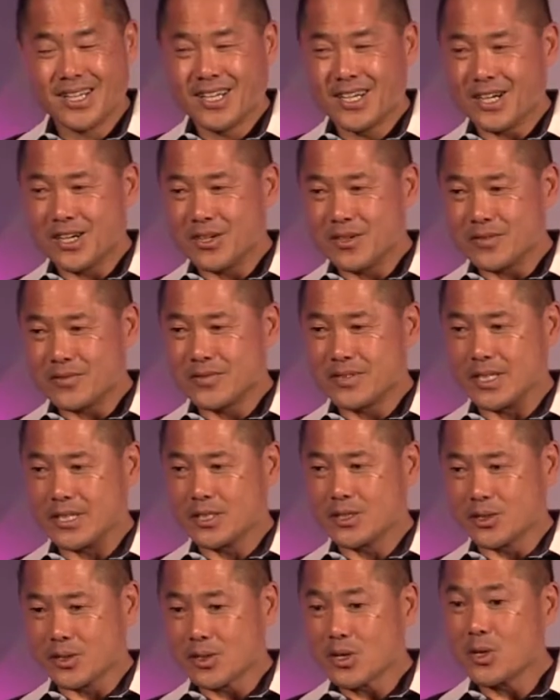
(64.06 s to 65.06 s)
of
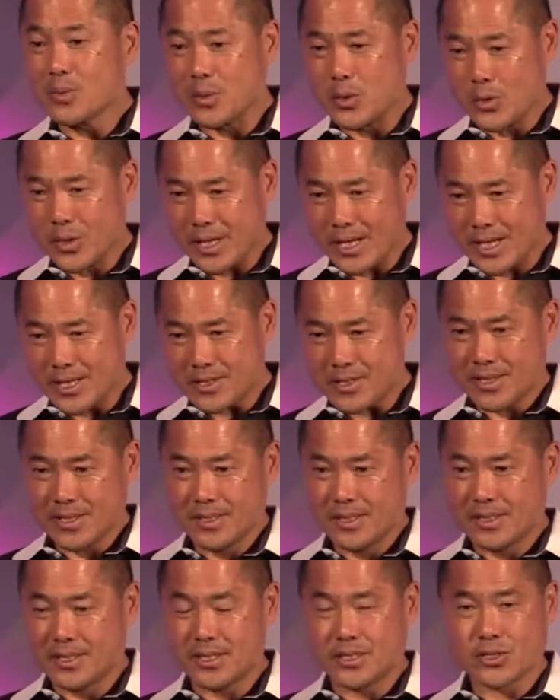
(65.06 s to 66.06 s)
digital communities,
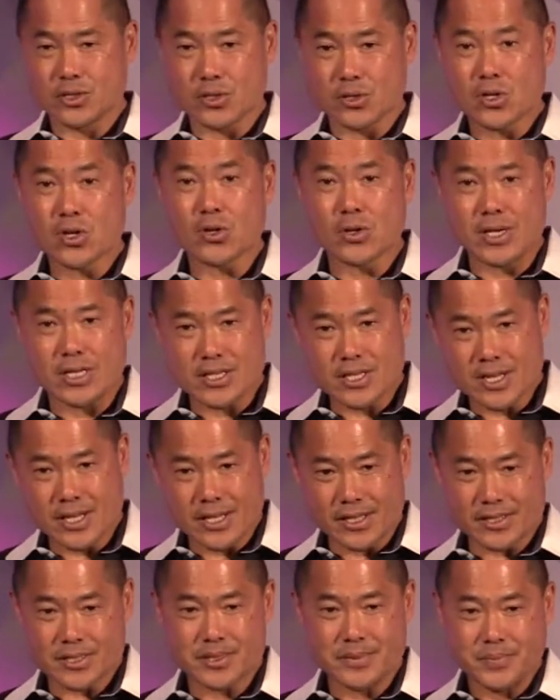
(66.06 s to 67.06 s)
digital
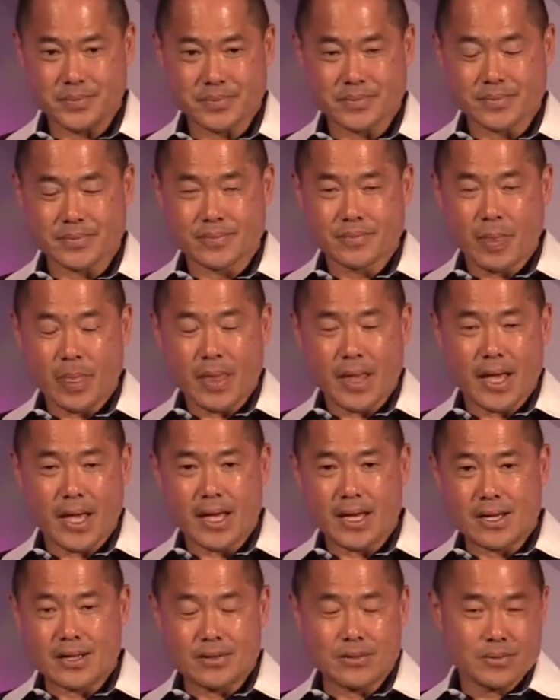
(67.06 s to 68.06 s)
currencies,
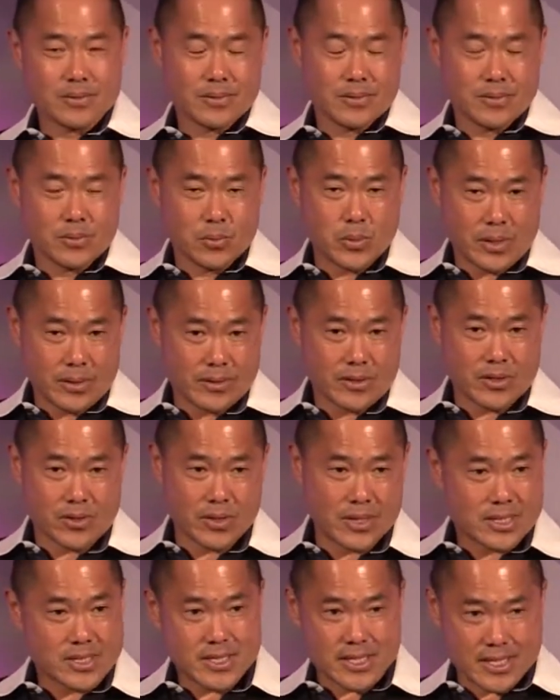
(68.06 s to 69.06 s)
and with
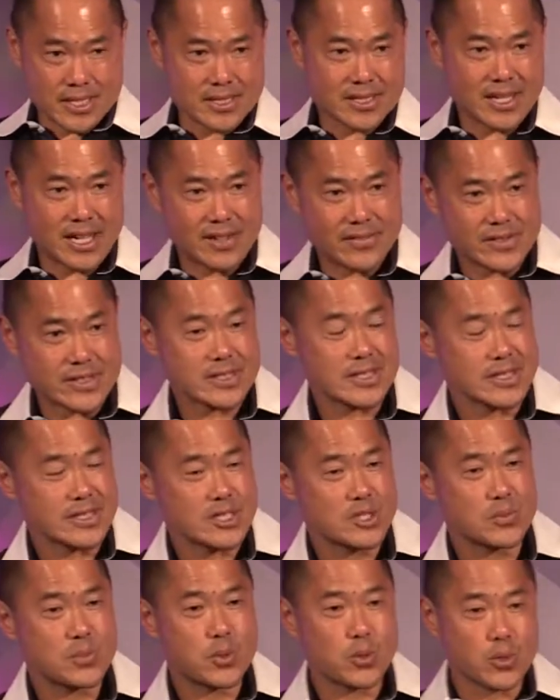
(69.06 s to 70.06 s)
currencies, obviously,
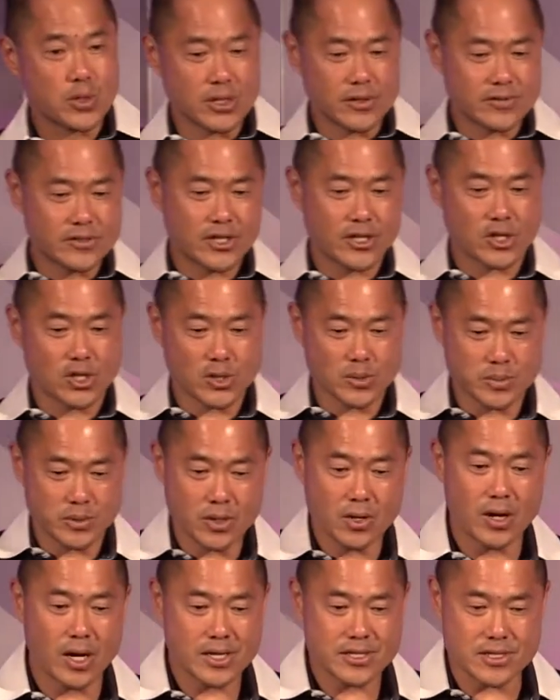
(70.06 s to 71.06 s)
support of charitable
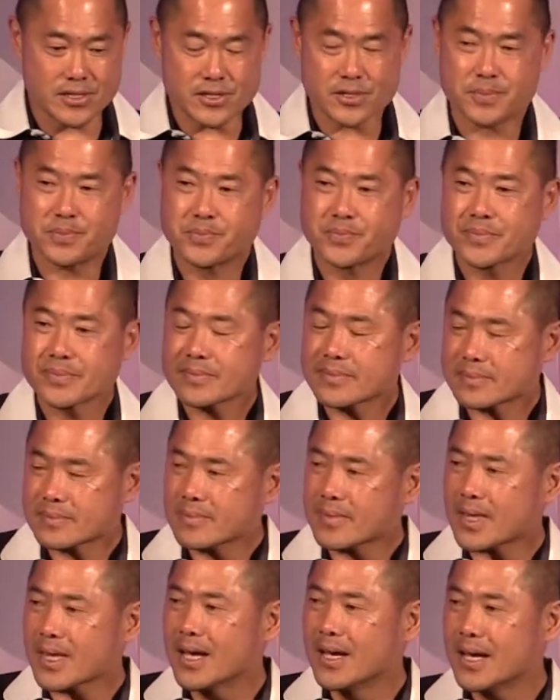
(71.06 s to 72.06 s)
causes.
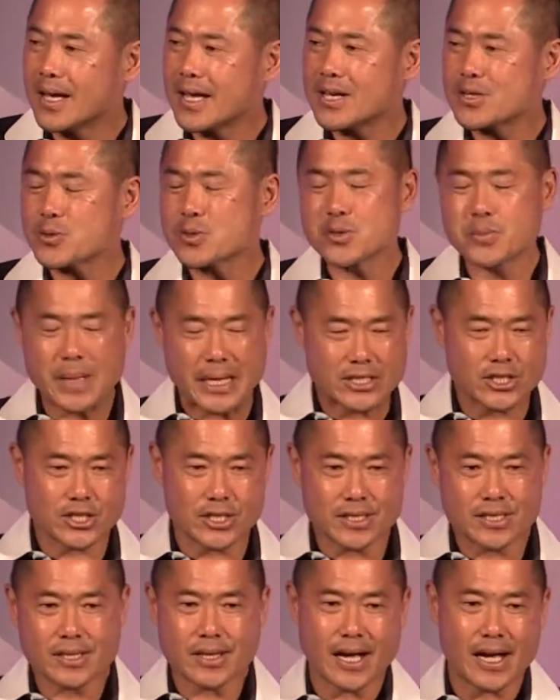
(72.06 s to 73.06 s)
As was
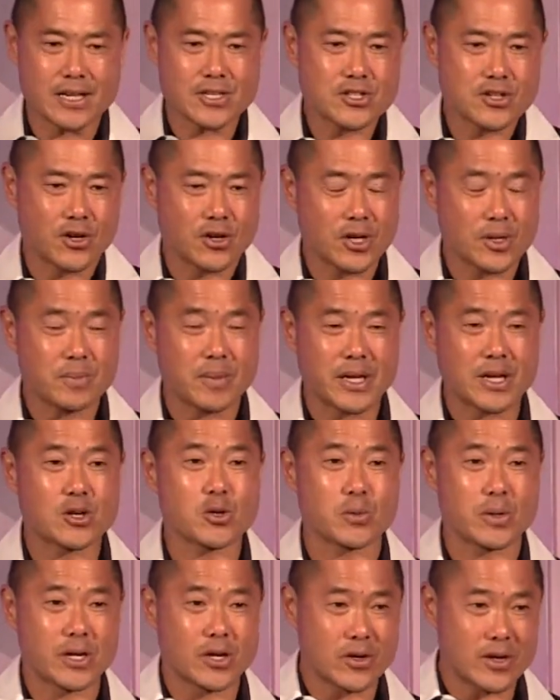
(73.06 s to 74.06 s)
mentioned, I started my
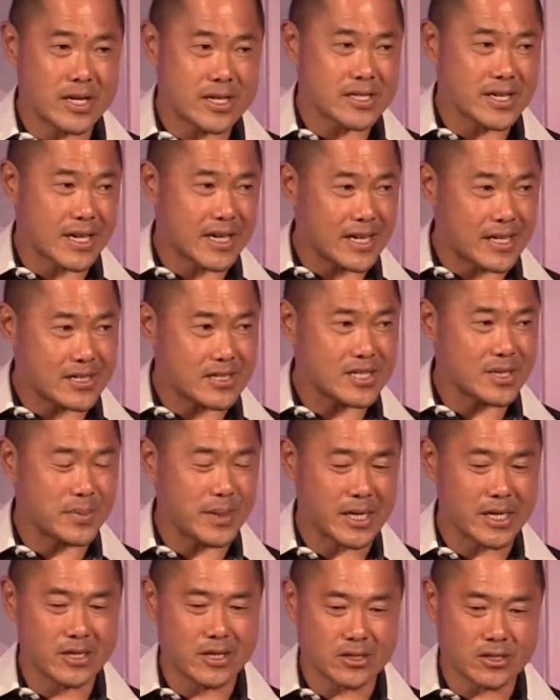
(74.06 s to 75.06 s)
career as a
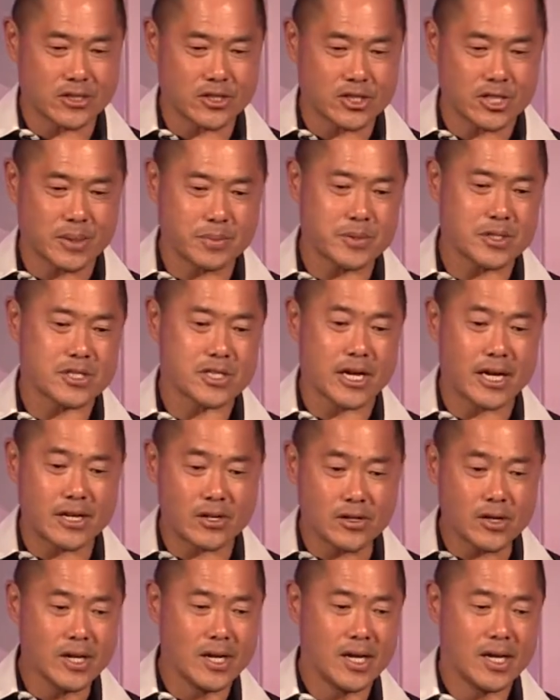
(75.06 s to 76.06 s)
semiconductor chip
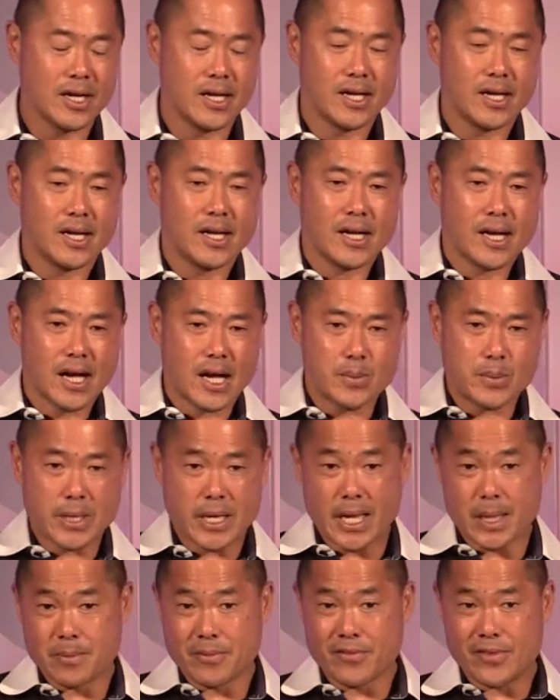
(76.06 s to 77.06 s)
designer. I
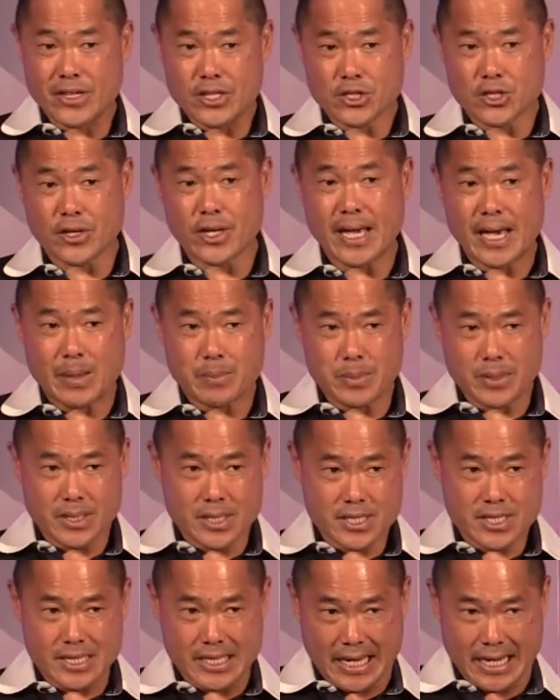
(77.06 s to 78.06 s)
became a venture
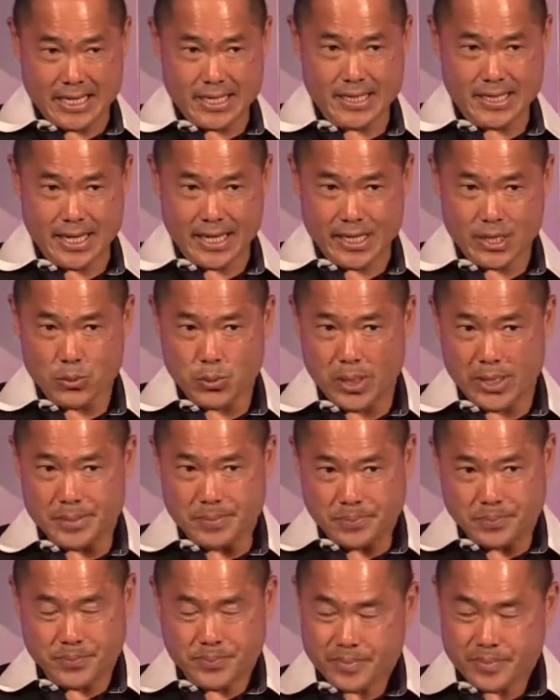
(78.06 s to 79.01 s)
capitalist in 1991.